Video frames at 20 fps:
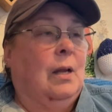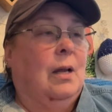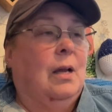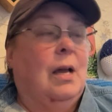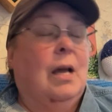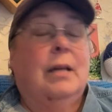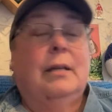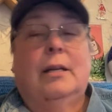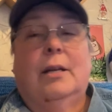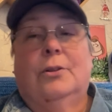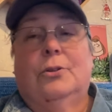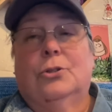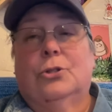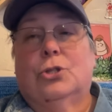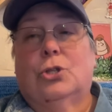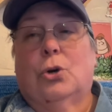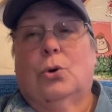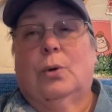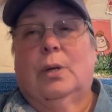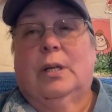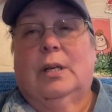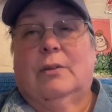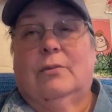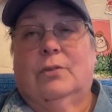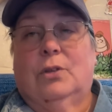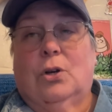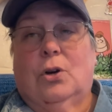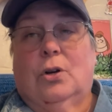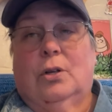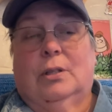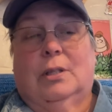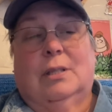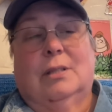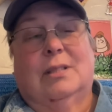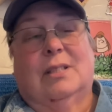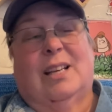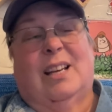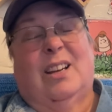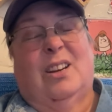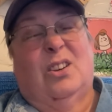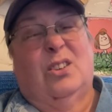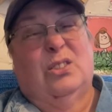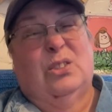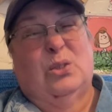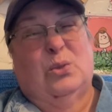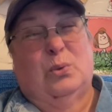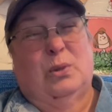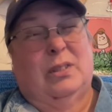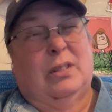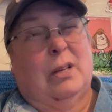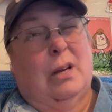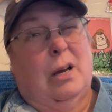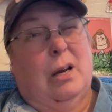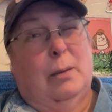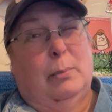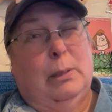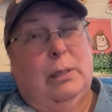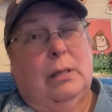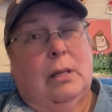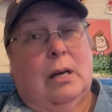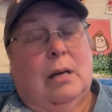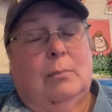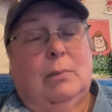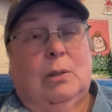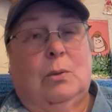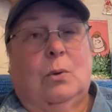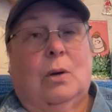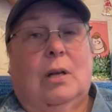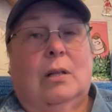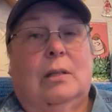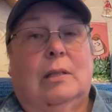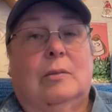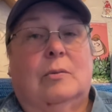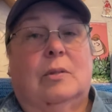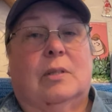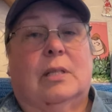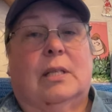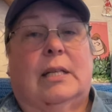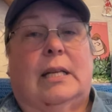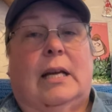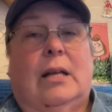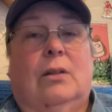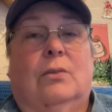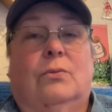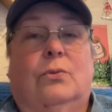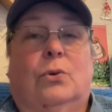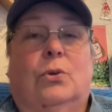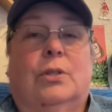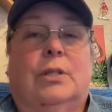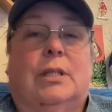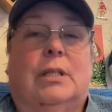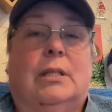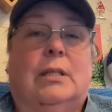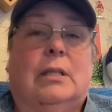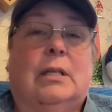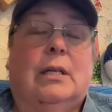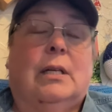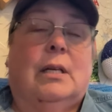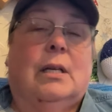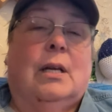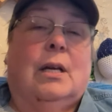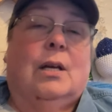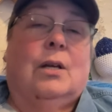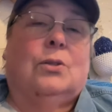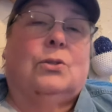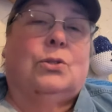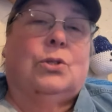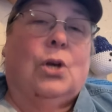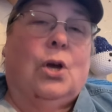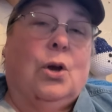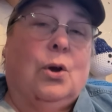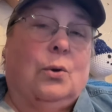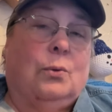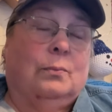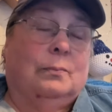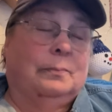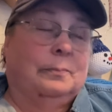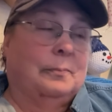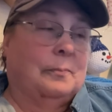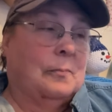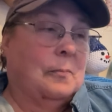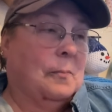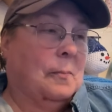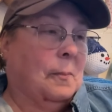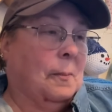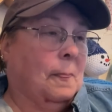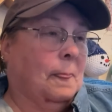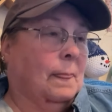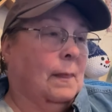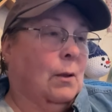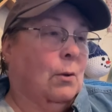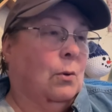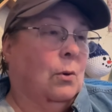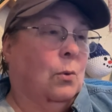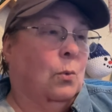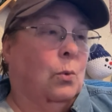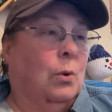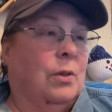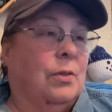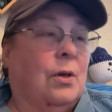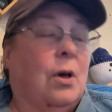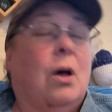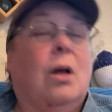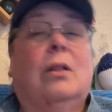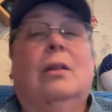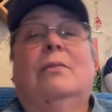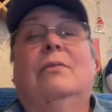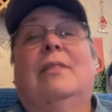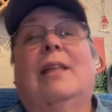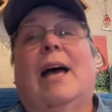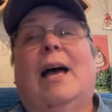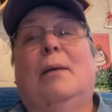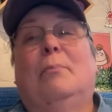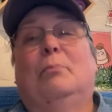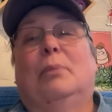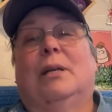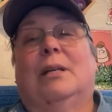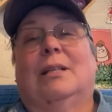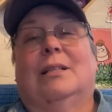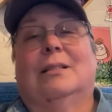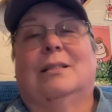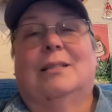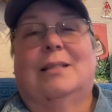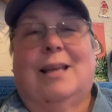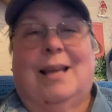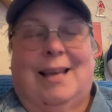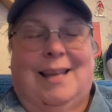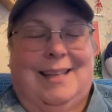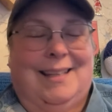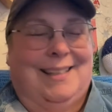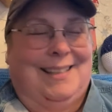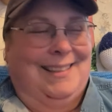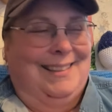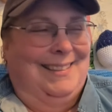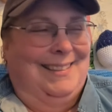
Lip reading: another showing of yarn, because I also went to Hobby Lobby while I was in California. So, with all of that being said,